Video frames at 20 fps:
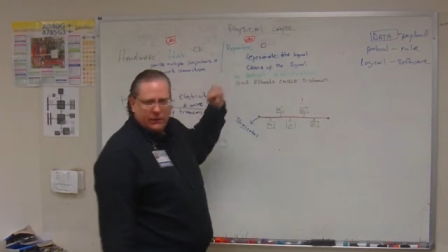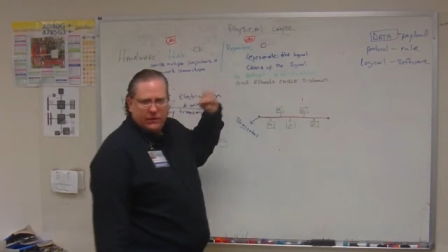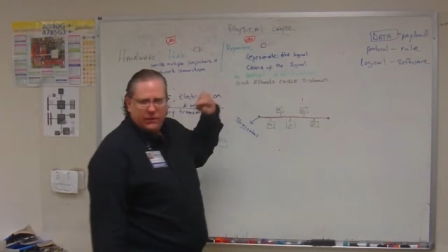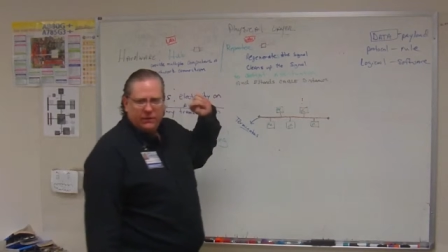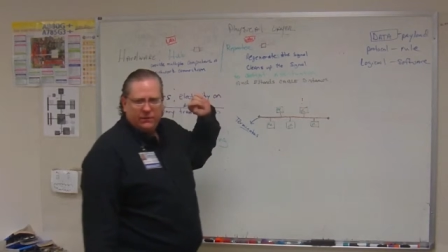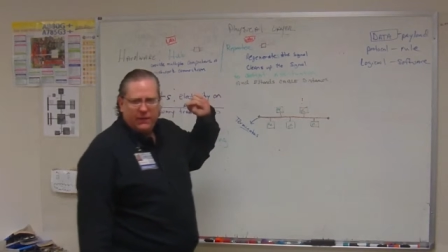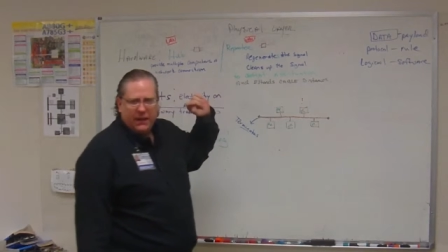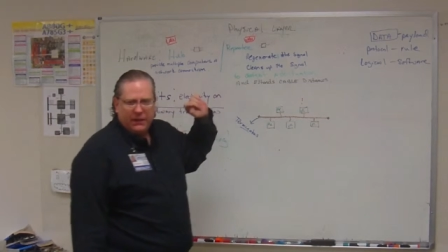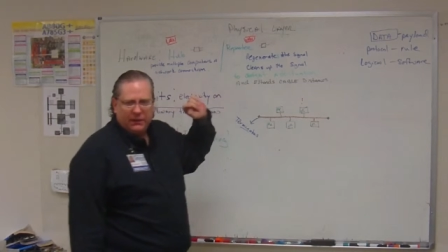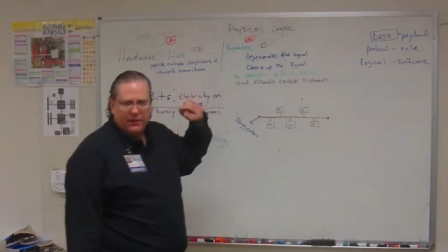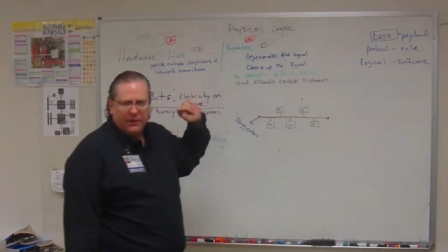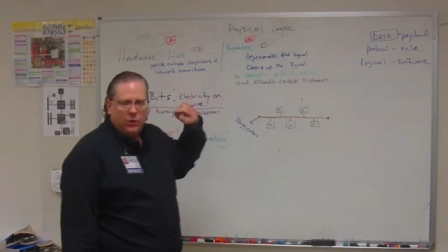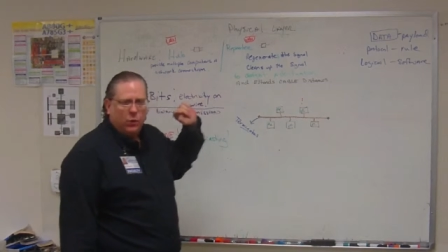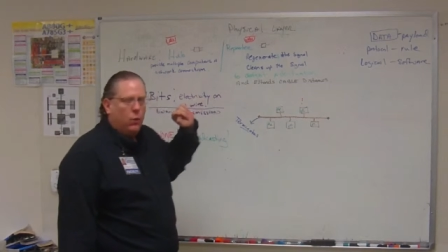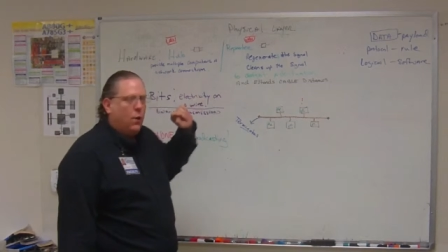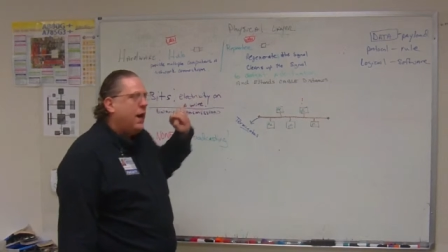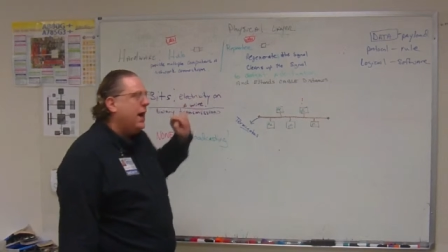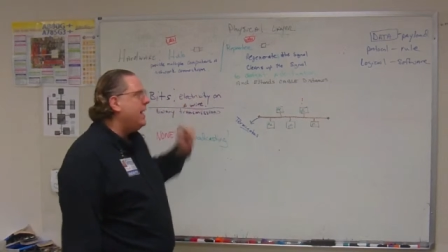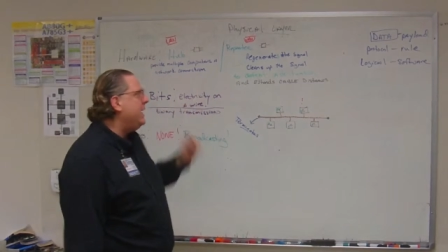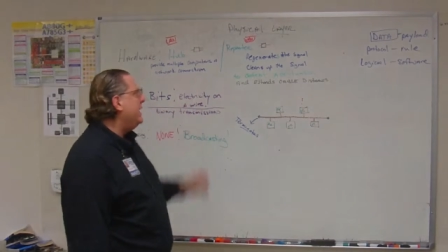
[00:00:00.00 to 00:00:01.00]
It's found in the
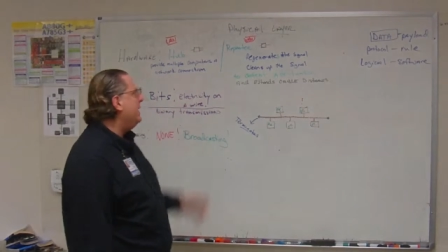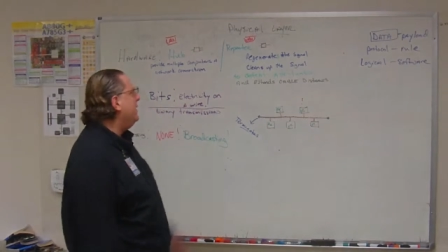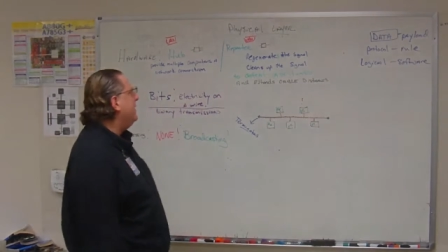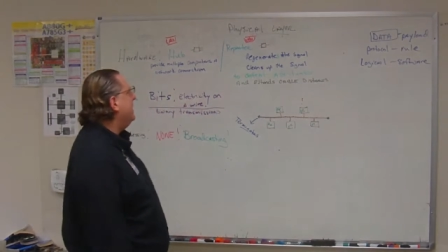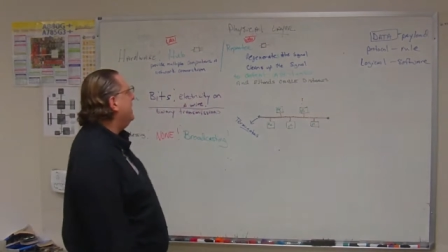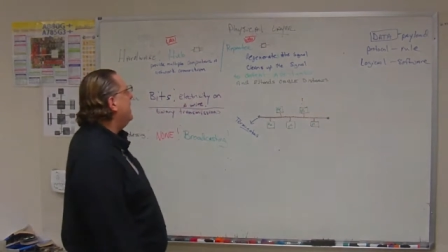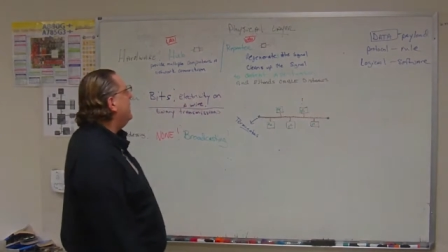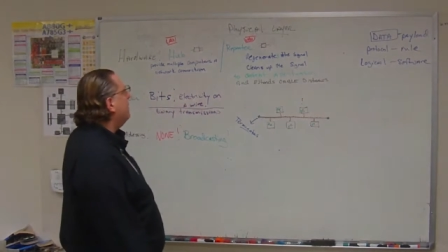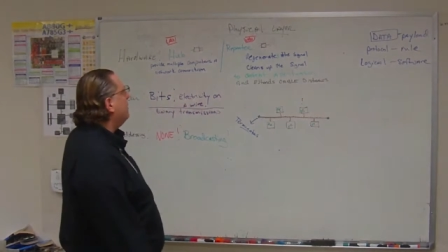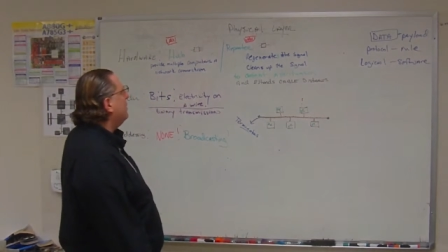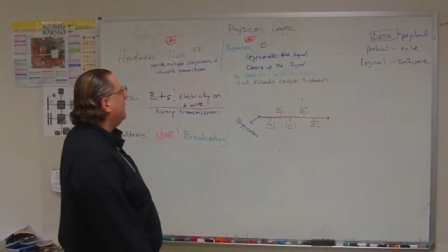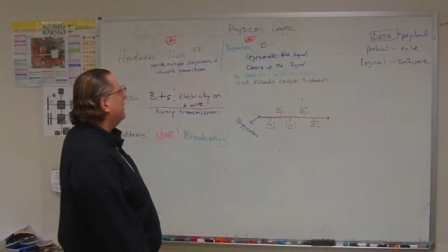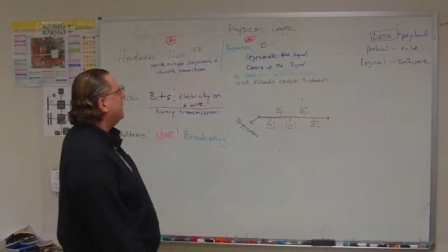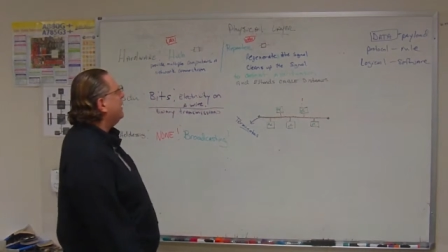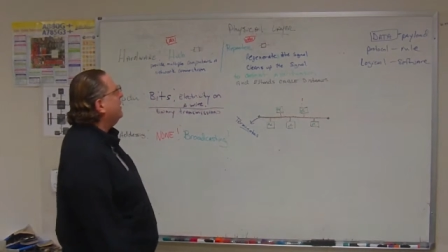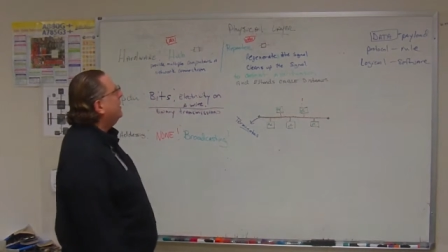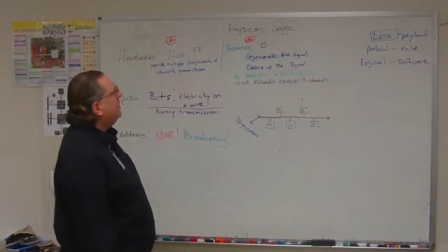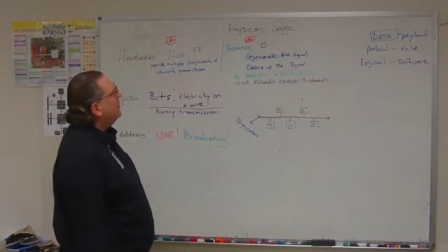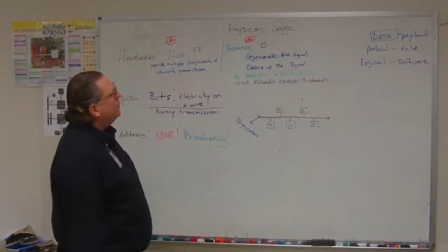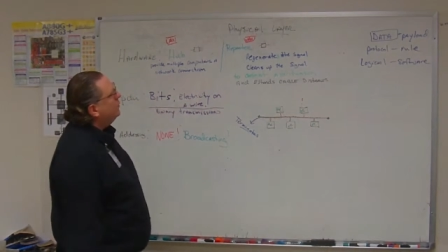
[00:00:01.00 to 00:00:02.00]
wide area network.
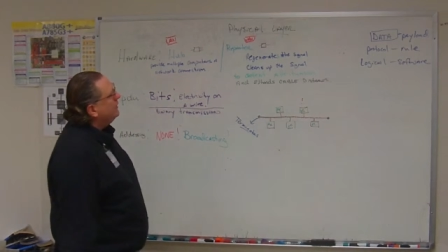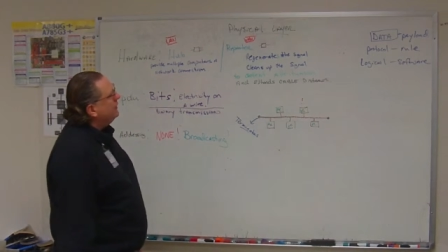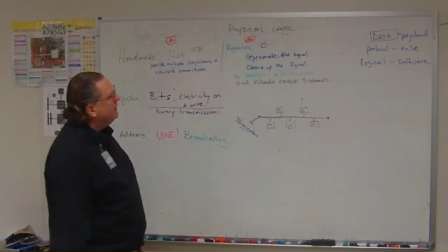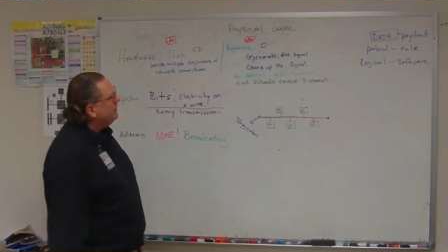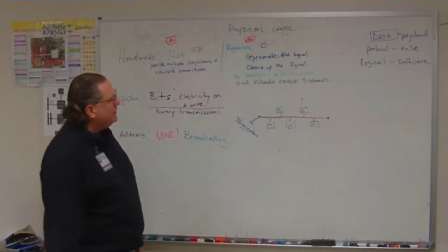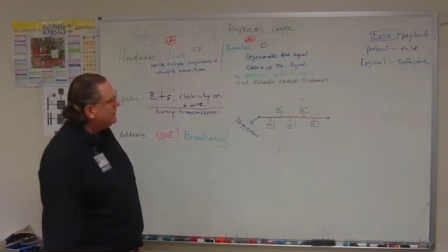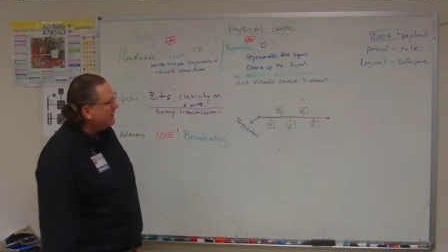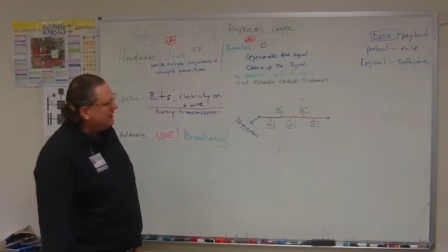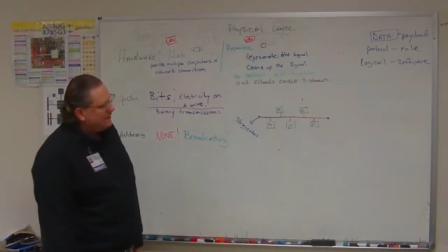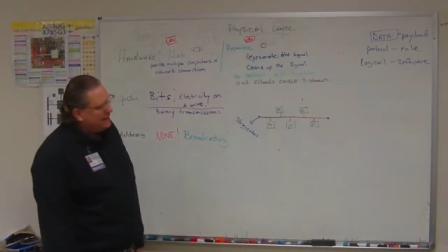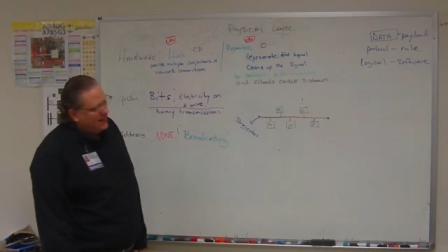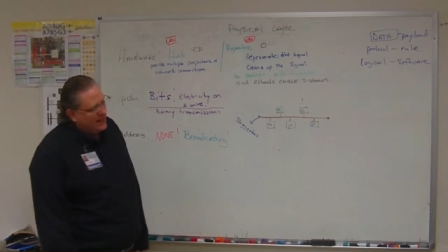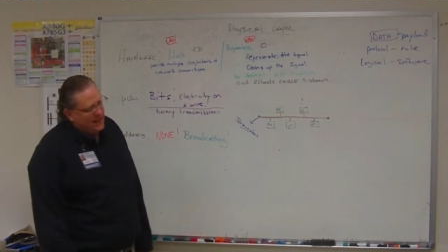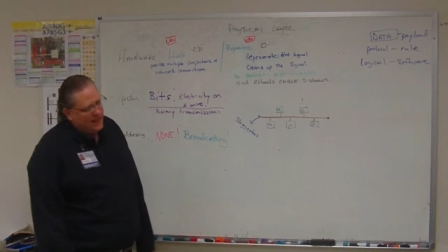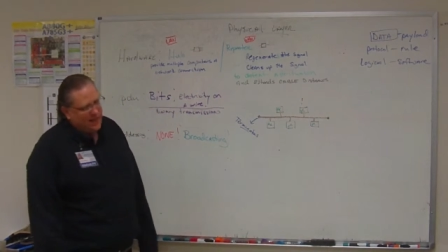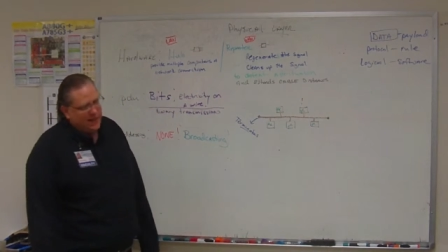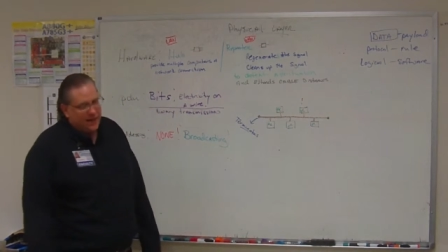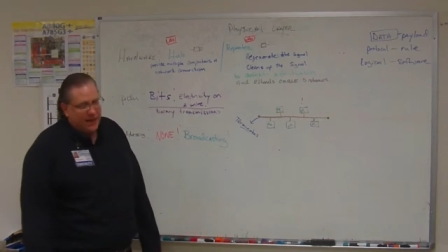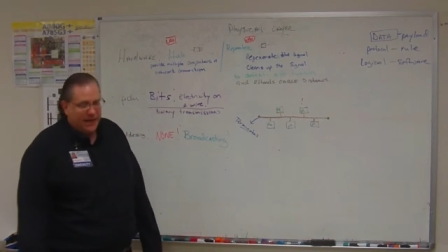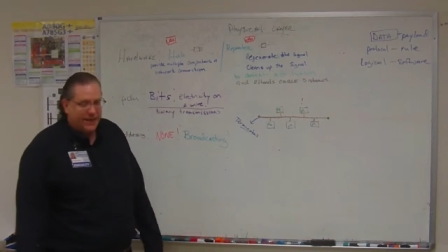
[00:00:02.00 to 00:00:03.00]
We used to
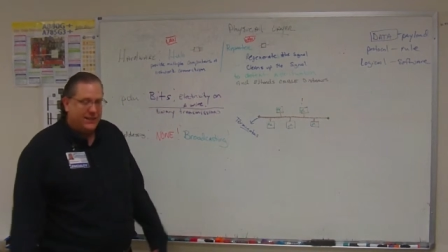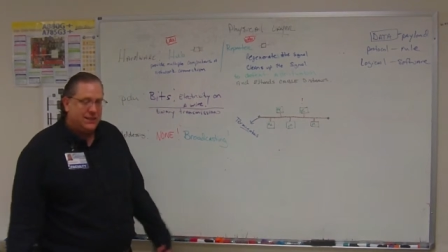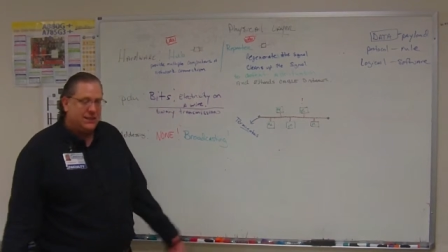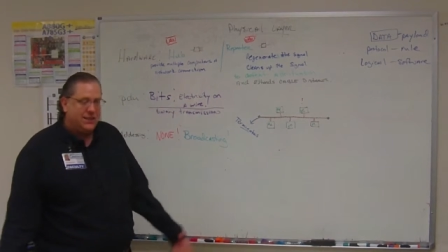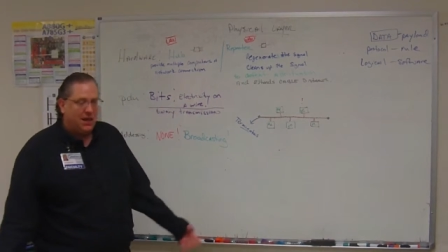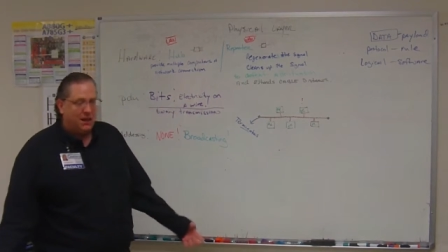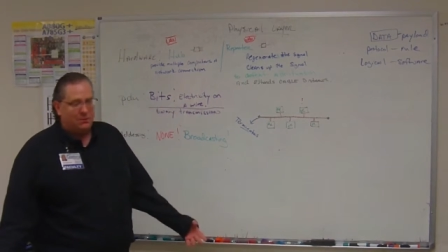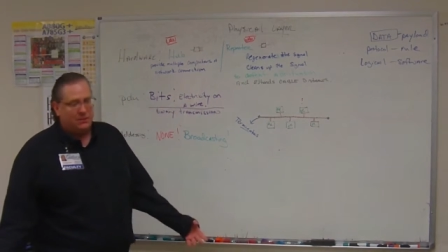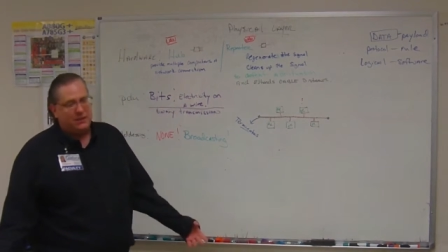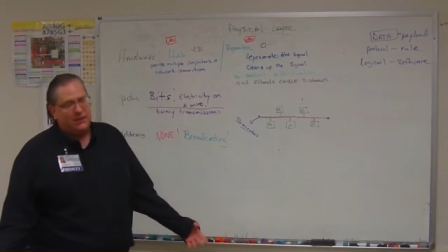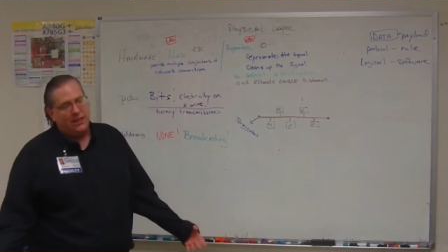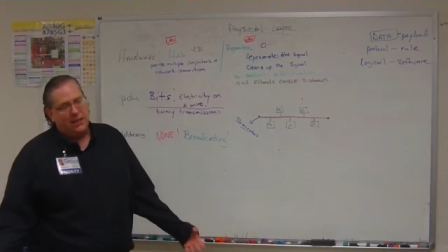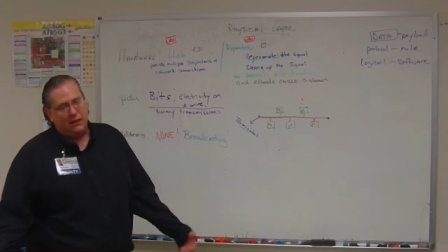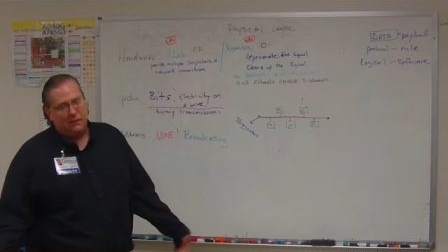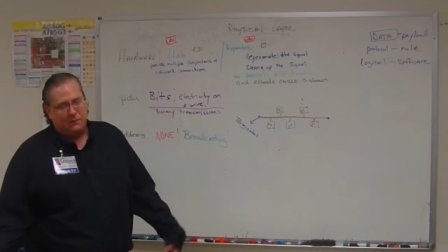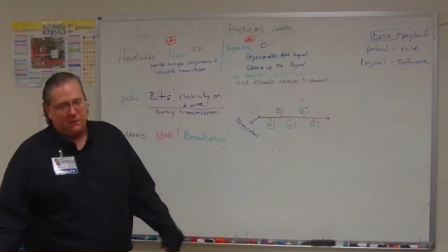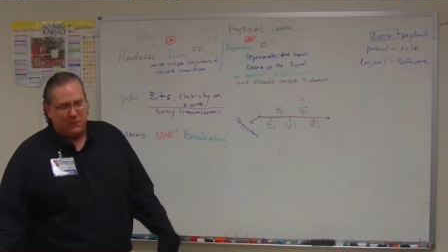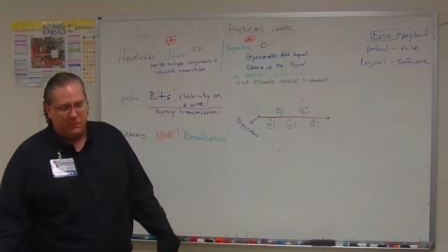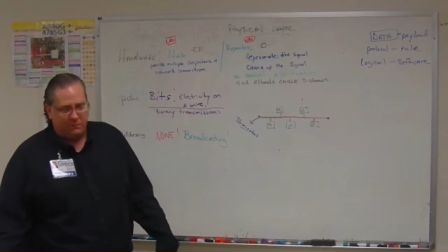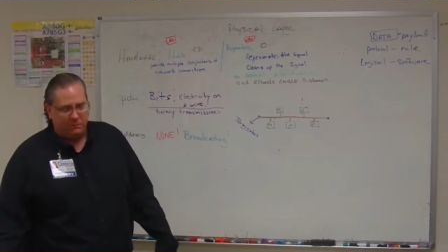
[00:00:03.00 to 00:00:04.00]
say at the tops of
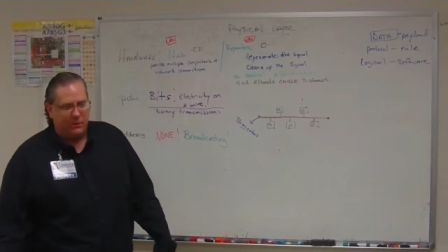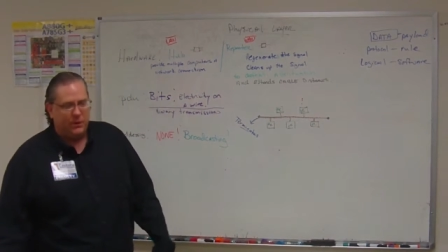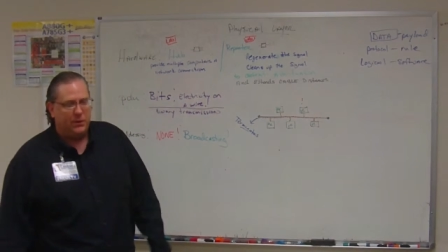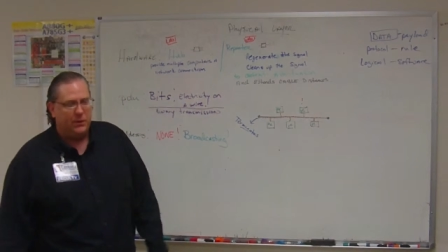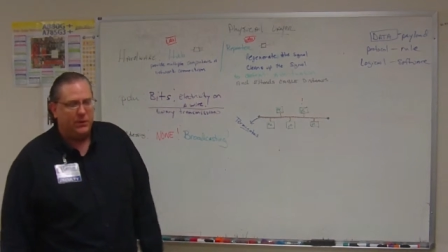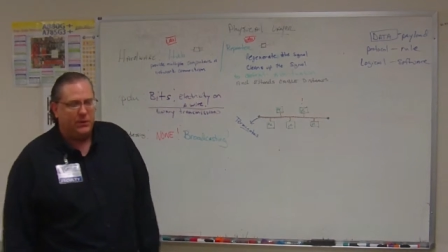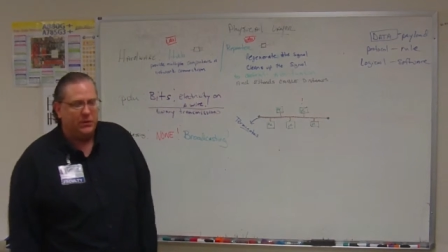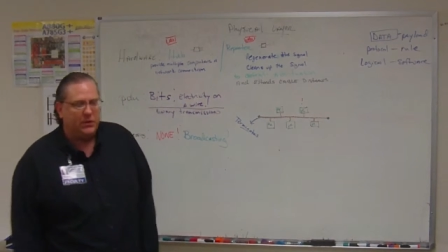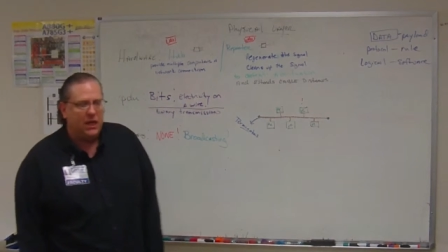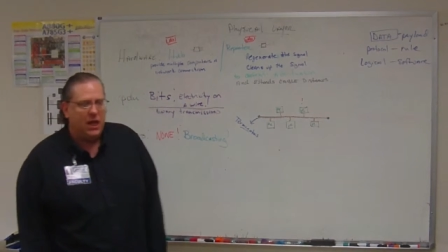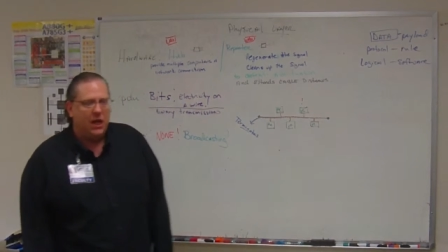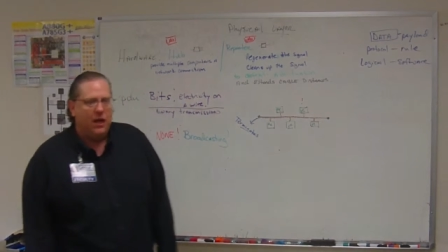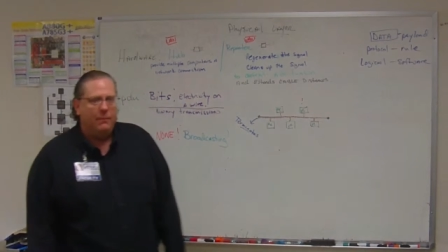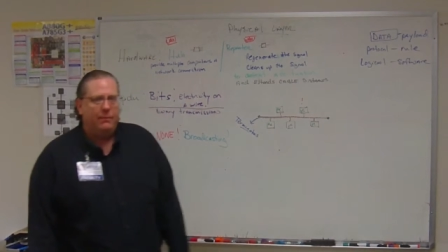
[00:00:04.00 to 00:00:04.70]
telephone poles,